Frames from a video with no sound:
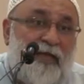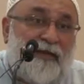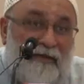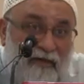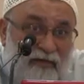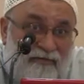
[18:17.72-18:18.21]

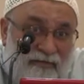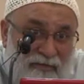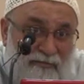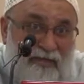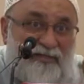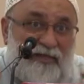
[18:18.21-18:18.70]
and deliver
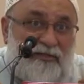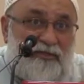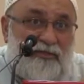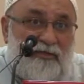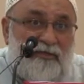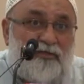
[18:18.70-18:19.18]
the
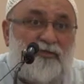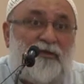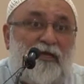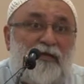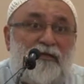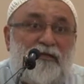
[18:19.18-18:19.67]
message to
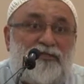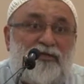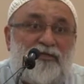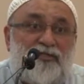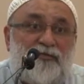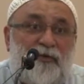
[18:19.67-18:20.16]
the
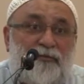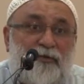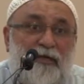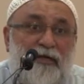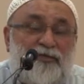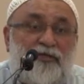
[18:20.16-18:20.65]
indigenous
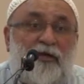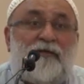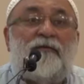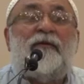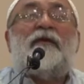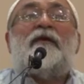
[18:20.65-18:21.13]

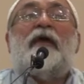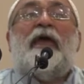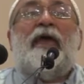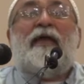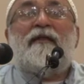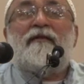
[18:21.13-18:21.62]
population.
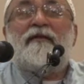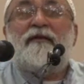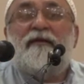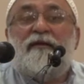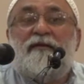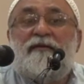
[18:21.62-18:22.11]
And
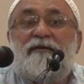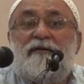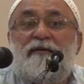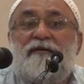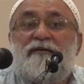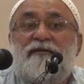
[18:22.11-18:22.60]

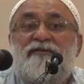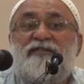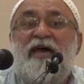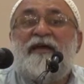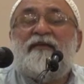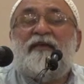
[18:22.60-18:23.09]

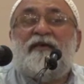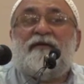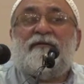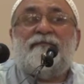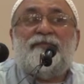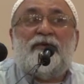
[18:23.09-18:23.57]
Zakir
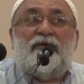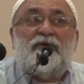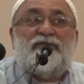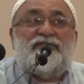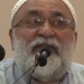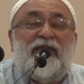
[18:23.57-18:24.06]

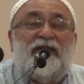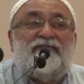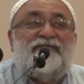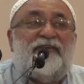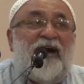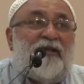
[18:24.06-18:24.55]
Hussain
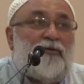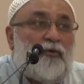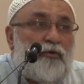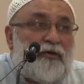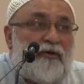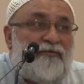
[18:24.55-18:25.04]

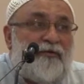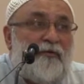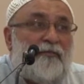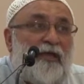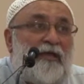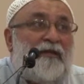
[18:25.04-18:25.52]
Farooq
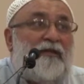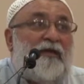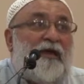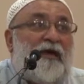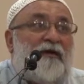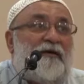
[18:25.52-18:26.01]
from
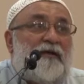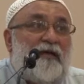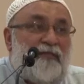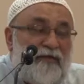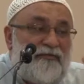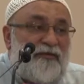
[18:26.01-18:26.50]
India
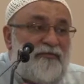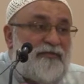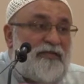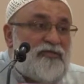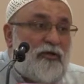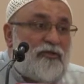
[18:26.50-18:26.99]
in the
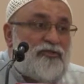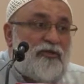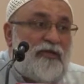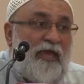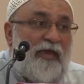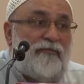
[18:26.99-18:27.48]
50s
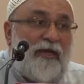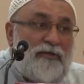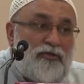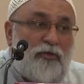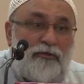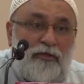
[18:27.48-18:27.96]
also came
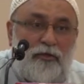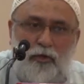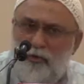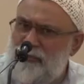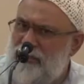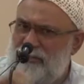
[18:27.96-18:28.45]
and told the
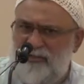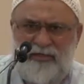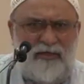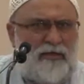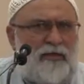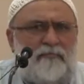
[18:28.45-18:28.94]
Khojas.
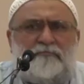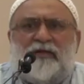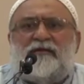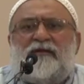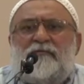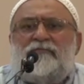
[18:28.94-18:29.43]

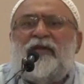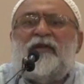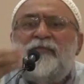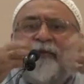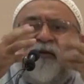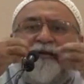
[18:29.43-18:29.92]
But
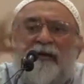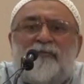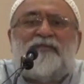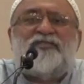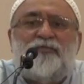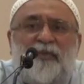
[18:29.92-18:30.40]
many people come
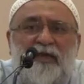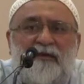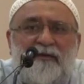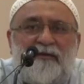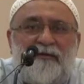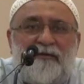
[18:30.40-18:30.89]
and
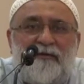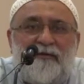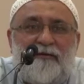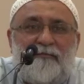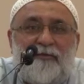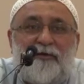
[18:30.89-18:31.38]
speak,
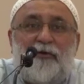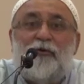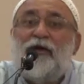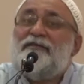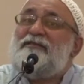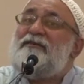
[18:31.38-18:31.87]
but
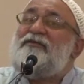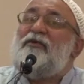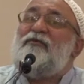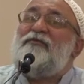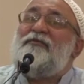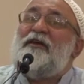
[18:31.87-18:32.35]
who has the
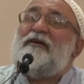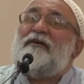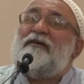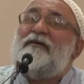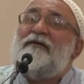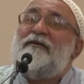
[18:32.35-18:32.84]
tawfiq